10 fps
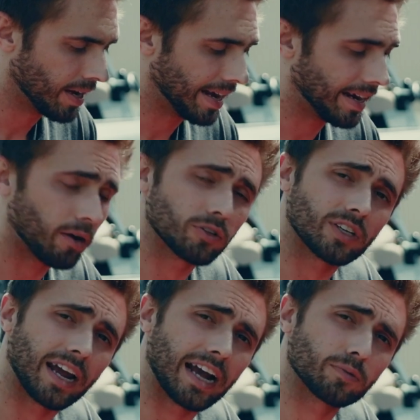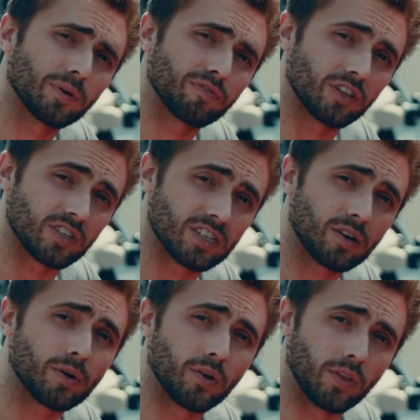And now it's gonna ask me for the
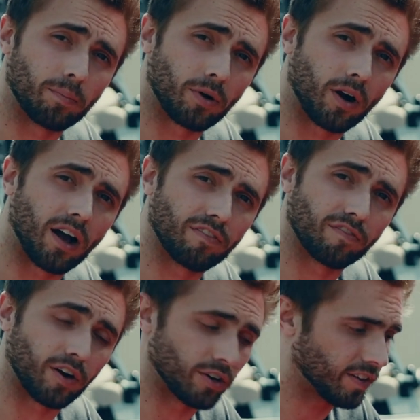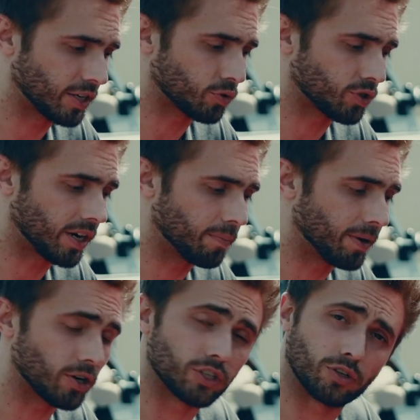serial number off of our device we're trying to
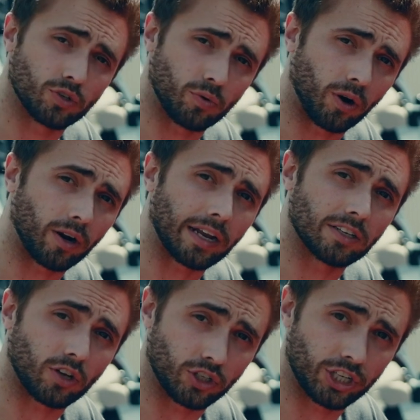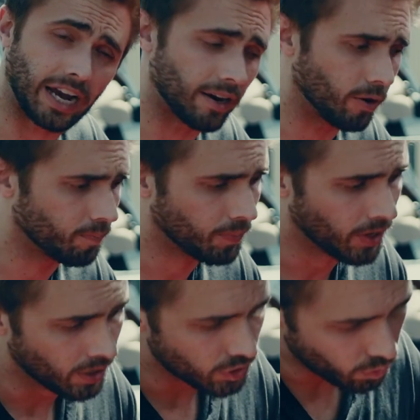pair to, so in our case, our Shadow.
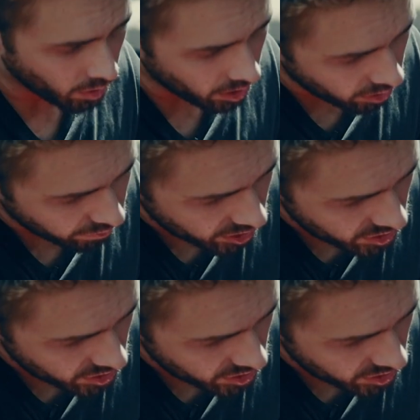So we're gonna look for the